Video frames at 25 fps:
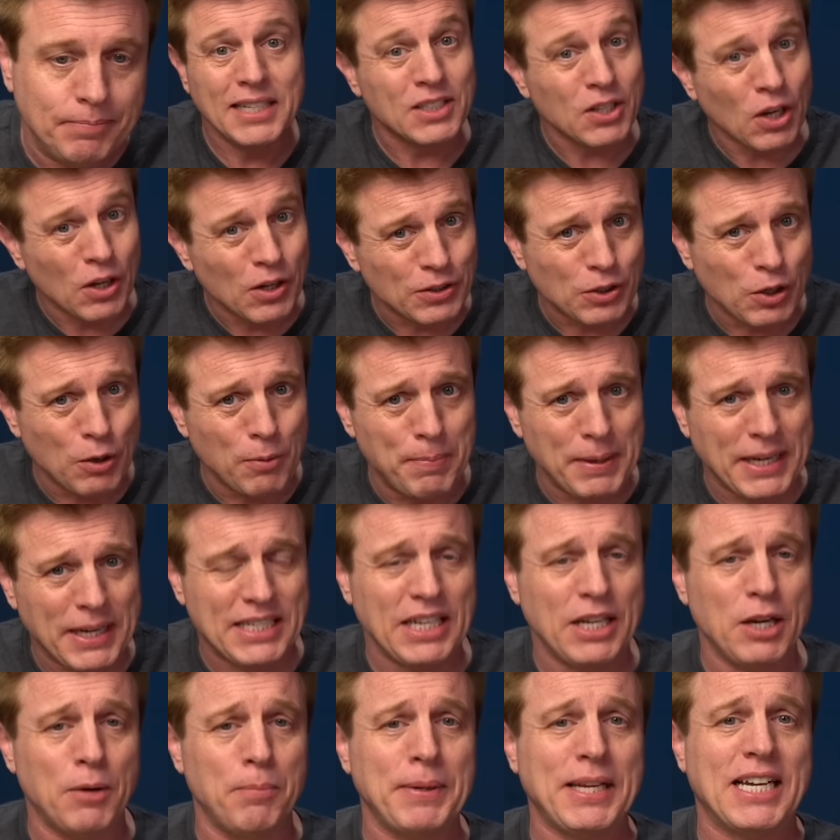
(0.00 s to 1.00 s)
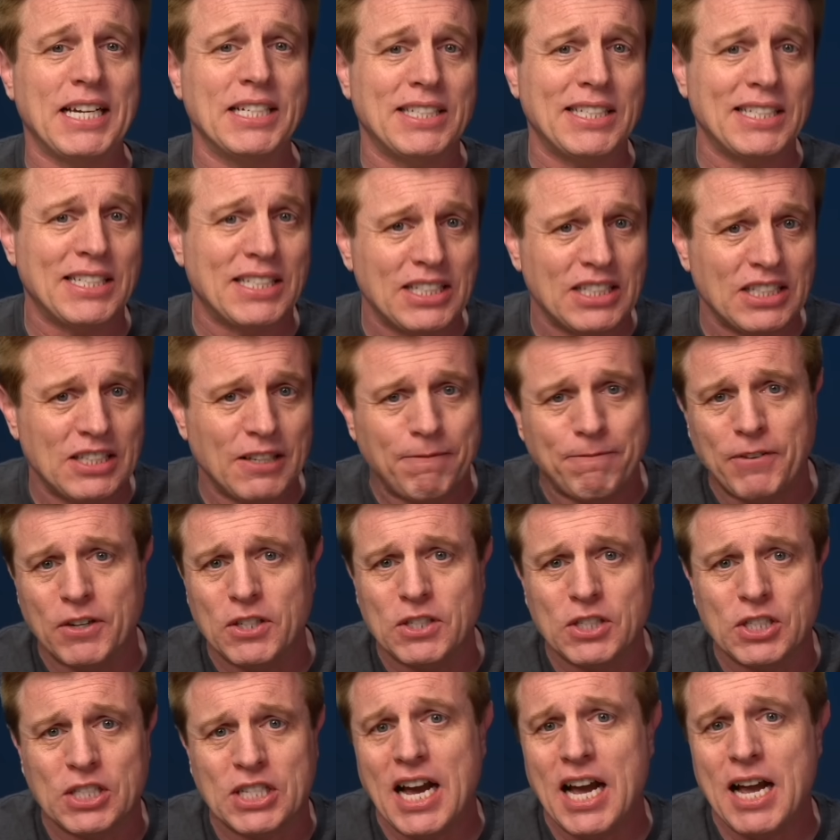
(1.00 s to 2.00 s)
It's also a big deal because this is the
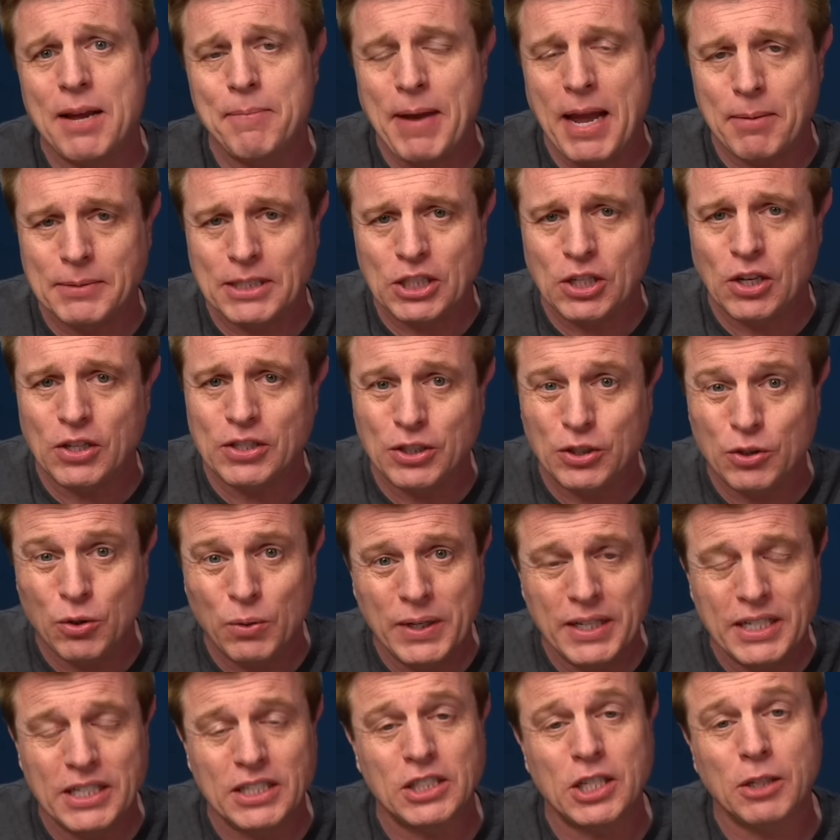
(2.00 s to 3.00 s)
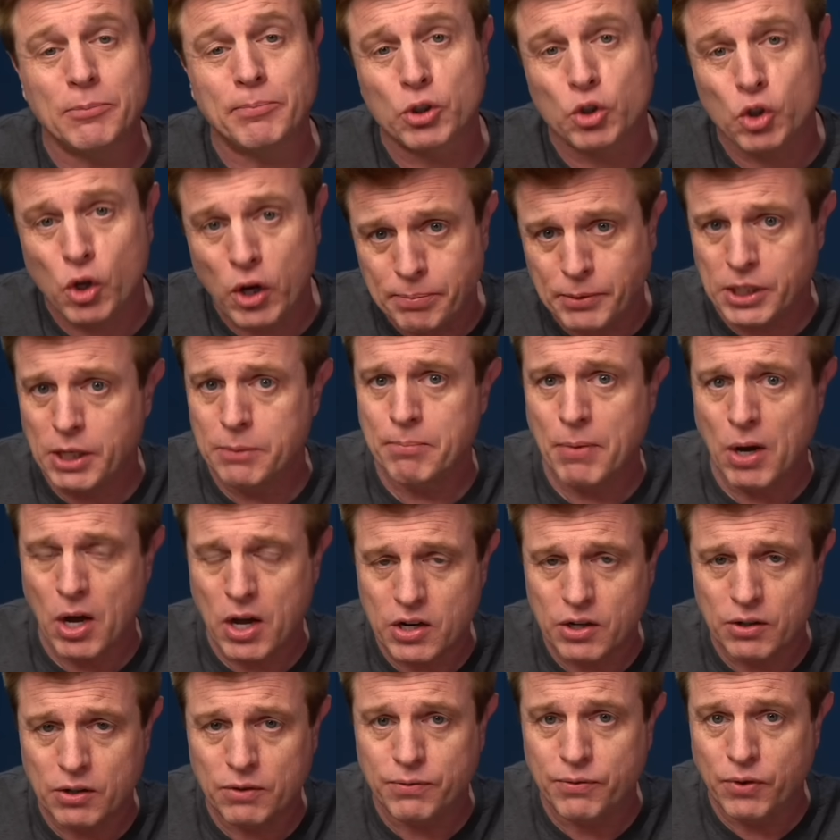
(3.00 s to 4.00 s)
first time Amazon's doing a subscription
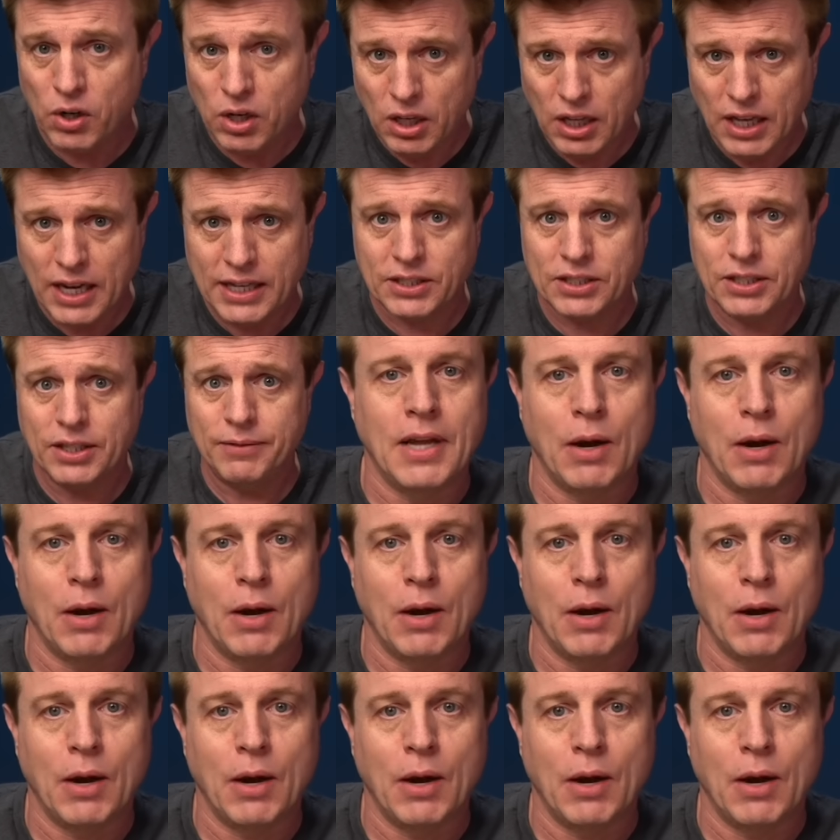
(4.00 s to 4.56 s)
model for Alexa.